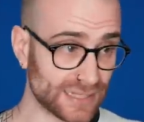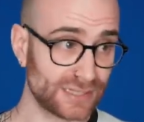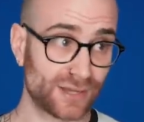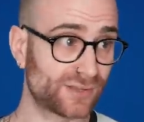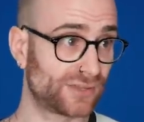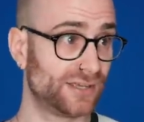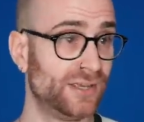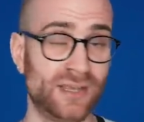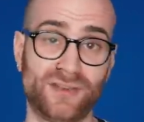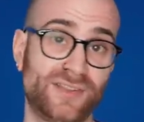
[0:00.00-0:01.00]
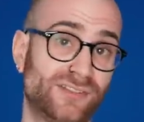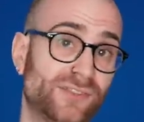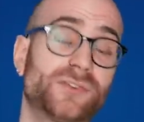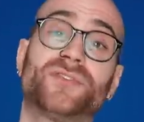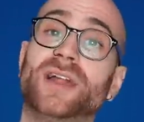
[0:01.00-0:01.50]
look, so if this
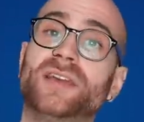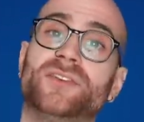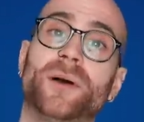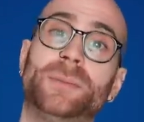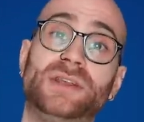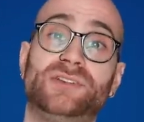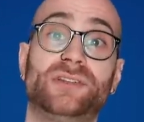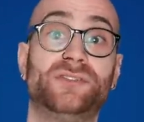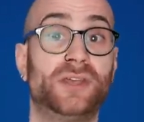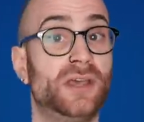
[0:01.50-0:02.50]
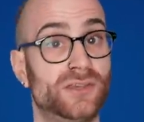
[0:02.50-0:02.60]
doesn't reflect your ambitions,